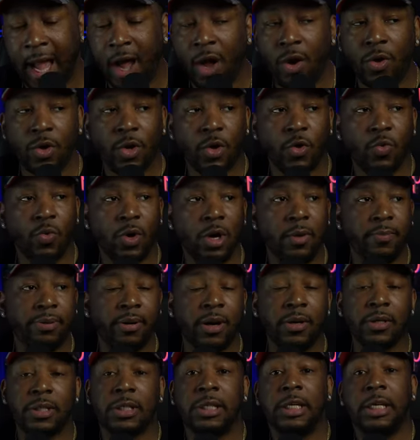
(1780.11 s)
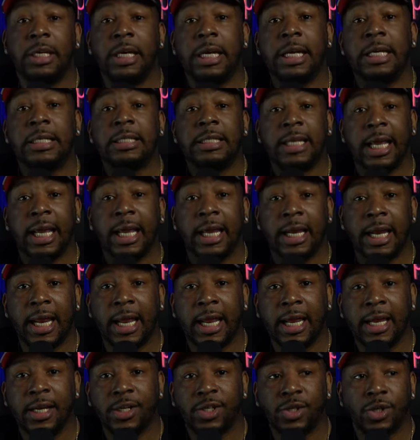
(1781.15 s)
I don't know one person in this day
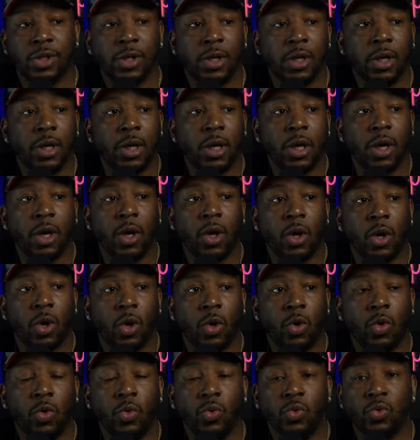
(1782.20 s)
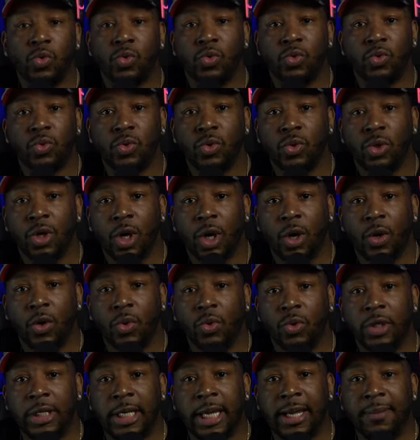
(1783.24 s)
and age who's, you
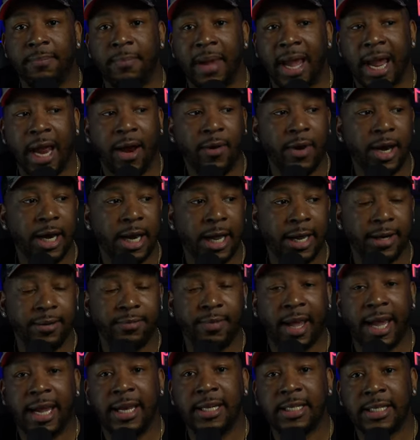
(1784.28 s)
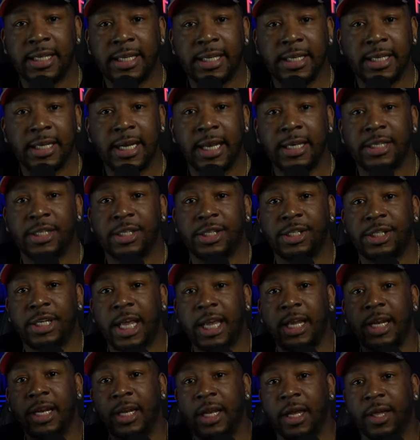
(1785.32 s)
know, get married at 18 and they just
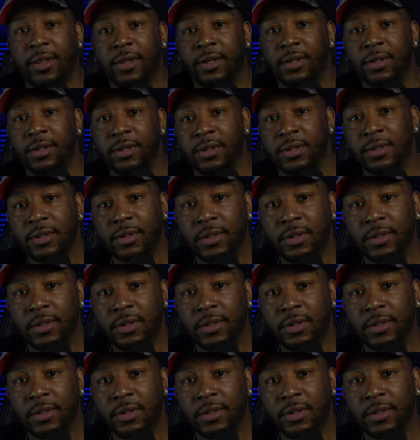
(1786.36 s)
stay together.